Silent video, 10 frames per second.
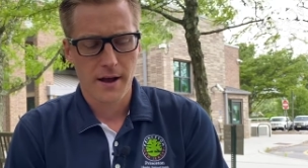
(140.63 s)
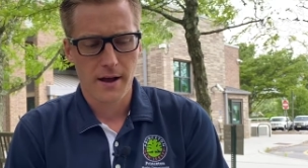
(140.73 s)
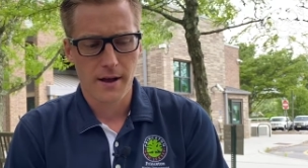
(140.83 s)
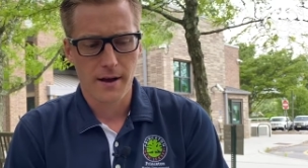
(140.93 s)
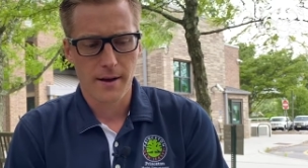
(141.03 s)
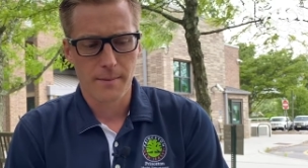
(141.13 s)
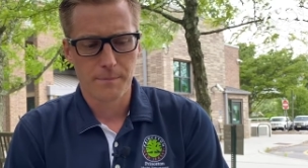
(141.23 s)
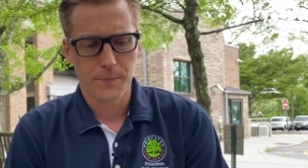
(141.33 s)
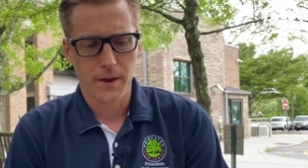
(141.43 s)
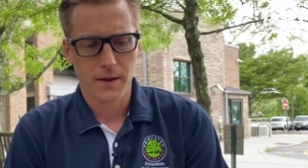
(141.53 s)

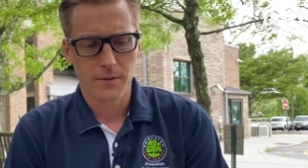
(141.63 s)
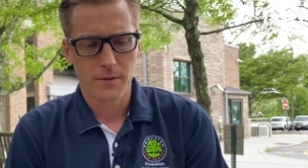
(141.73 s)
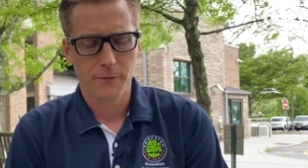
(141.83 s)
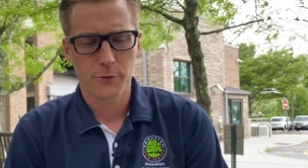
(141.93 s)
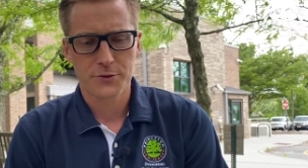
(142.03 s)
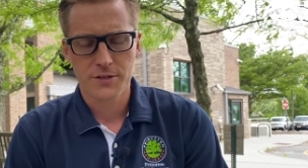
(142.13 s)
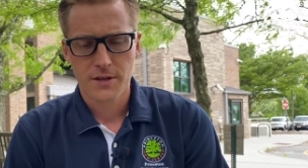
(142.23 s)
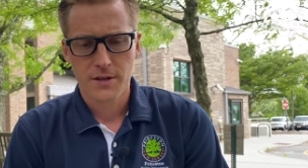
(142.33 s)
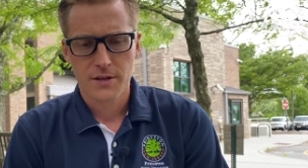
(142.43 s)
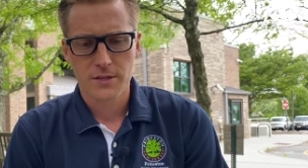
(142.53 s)
the first
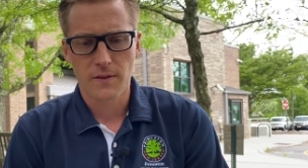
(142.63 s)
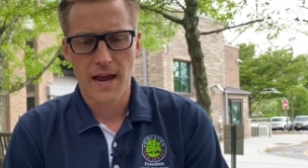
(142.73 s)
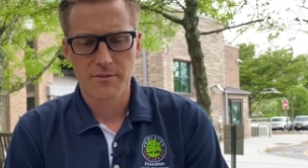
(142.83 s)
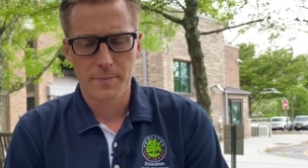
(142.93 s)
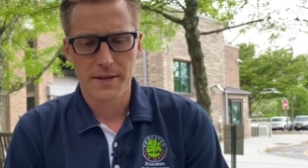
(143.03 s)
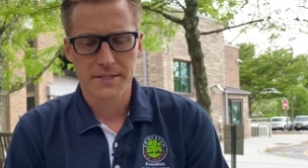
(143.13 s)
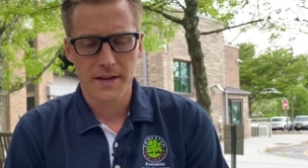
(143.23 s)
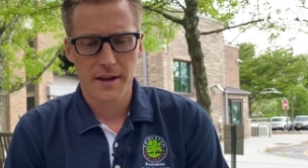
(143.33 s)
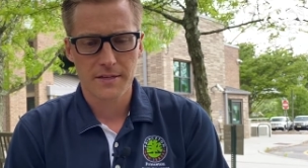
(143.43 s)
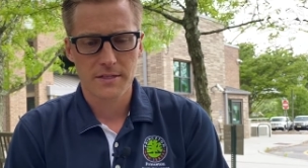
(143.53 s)
saliva-based
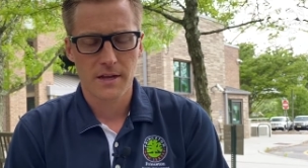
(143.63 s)
test,